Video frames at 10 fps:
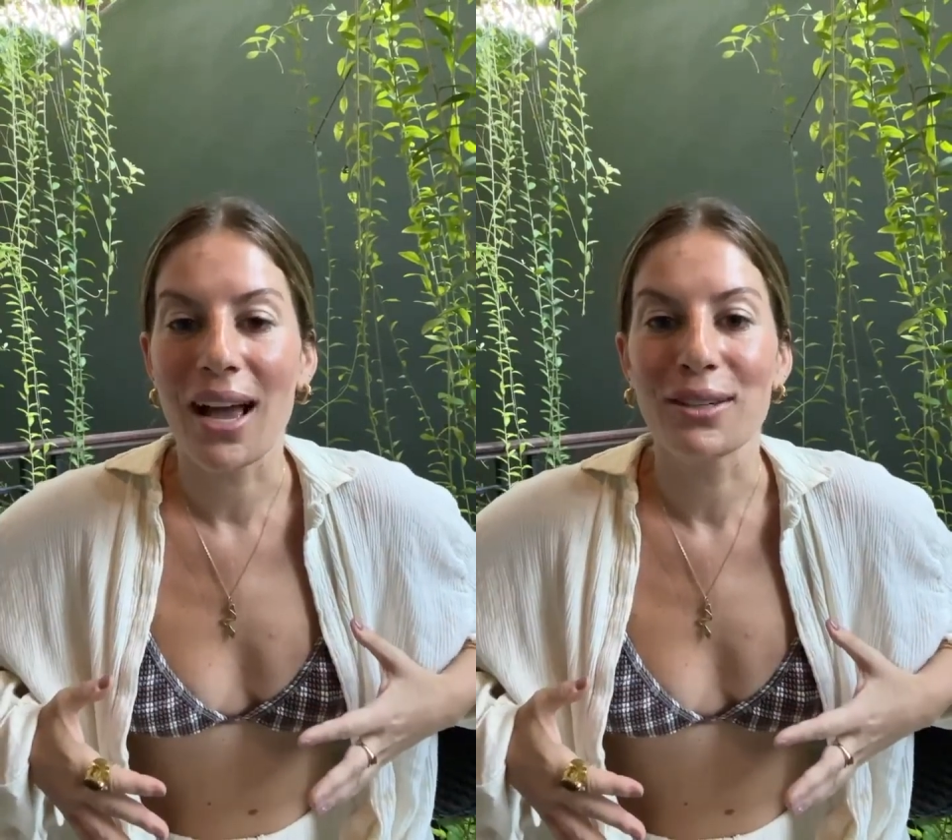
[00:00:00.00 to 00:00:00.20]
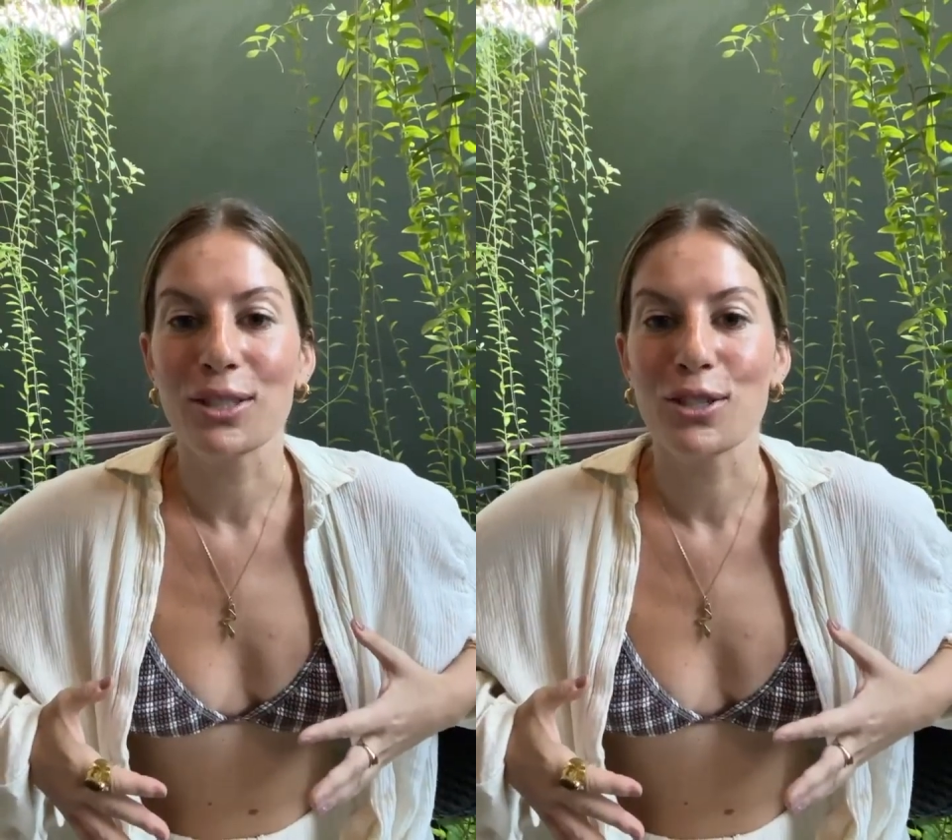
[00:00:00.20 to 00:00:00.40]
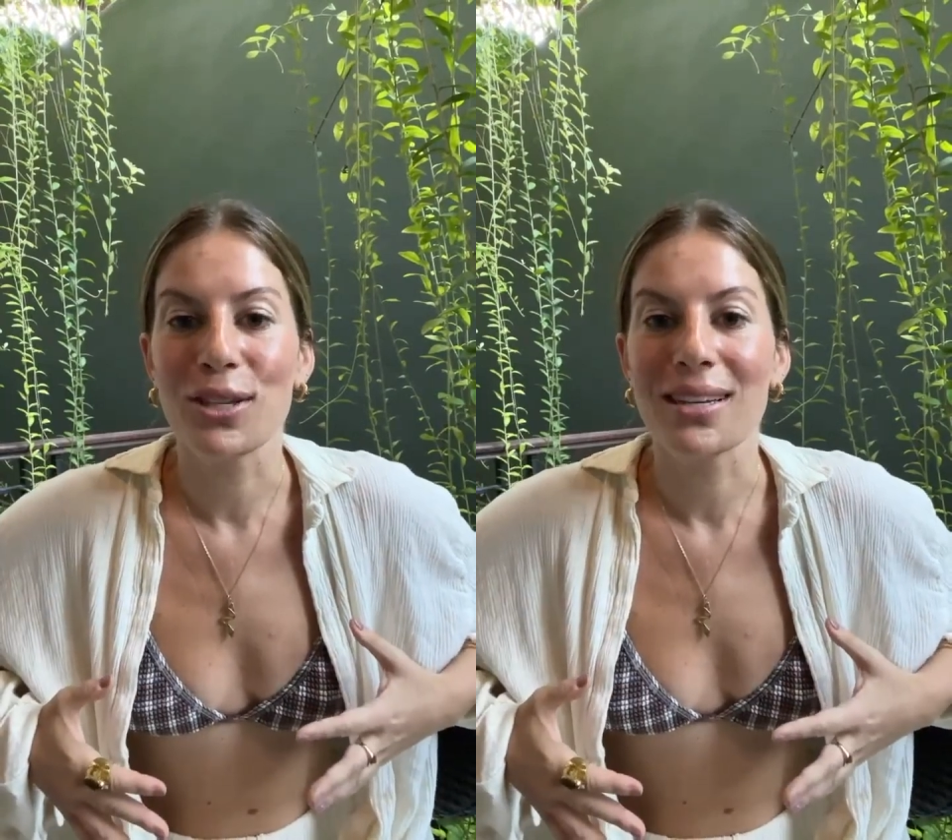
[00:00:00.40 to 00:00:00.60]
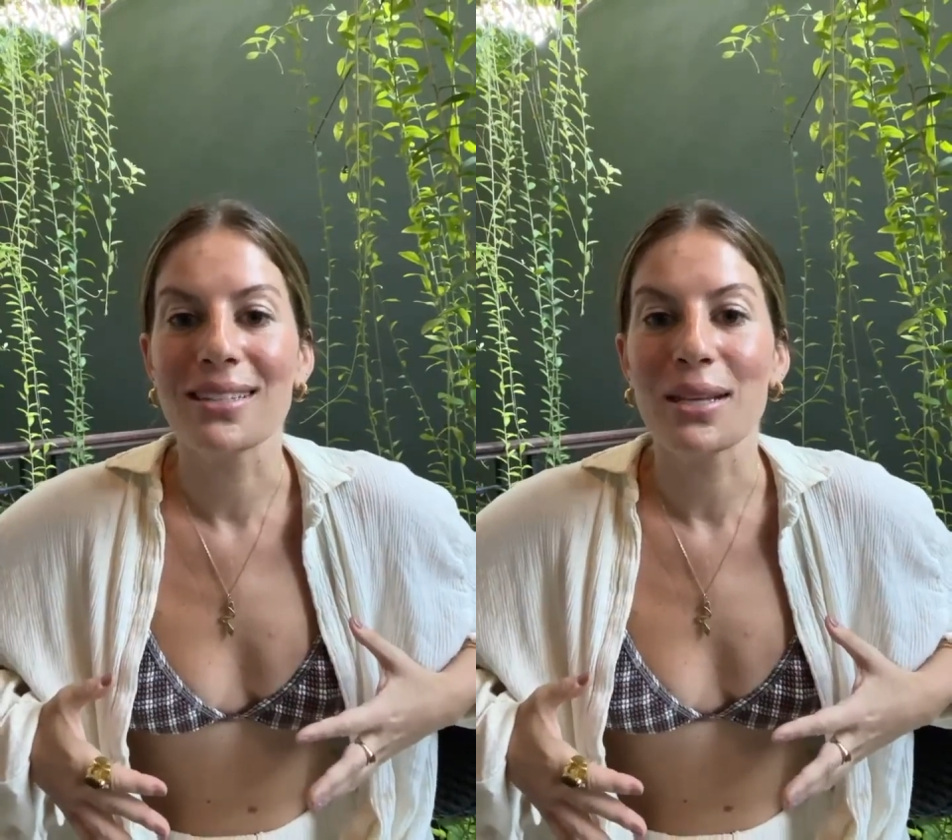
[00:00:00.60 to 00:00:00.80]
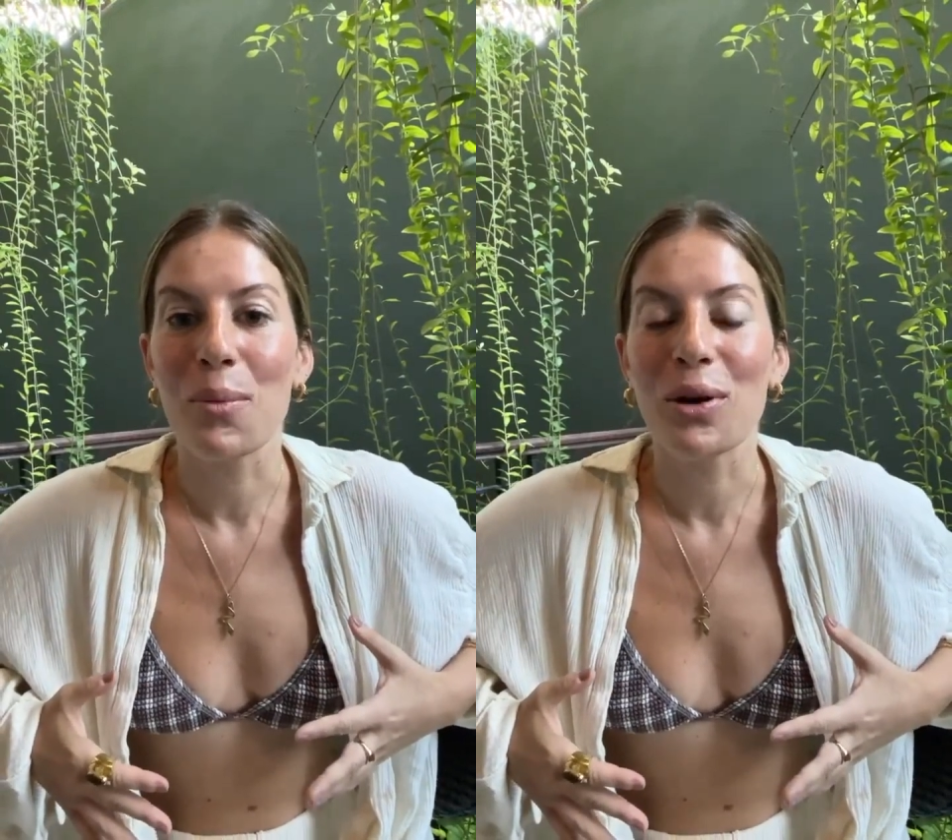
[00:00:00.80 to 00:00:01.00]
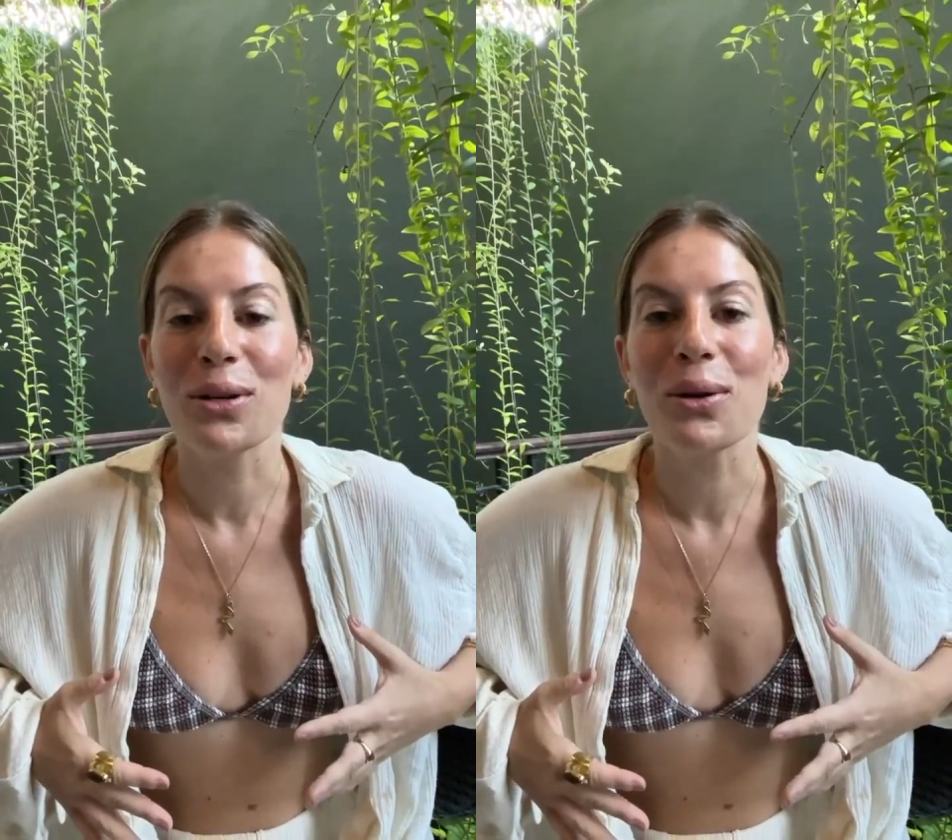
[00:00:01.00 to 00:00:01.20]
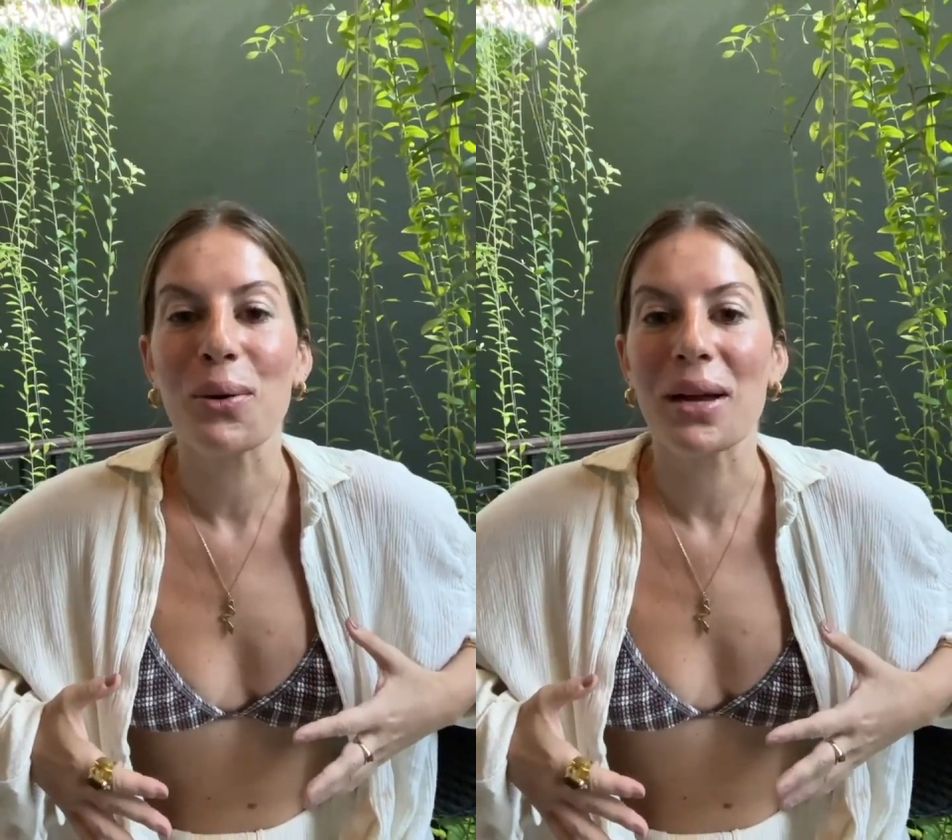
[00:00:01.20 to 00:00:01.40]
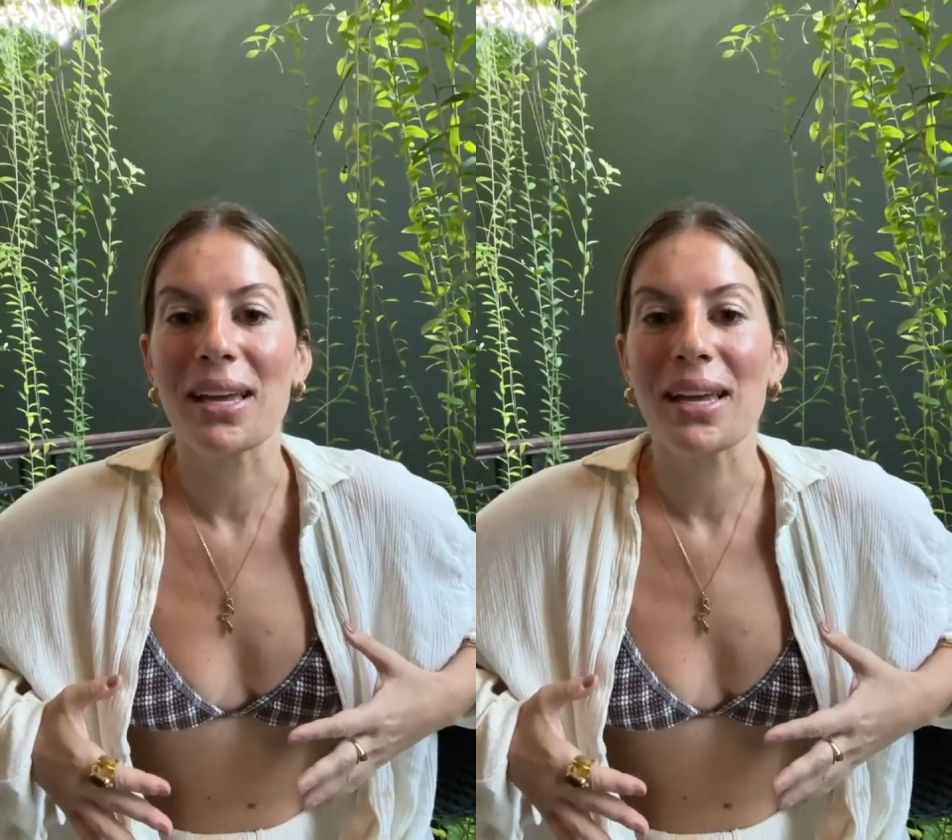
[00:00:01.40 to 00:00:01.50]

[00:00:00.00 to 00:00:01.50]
energy, someone who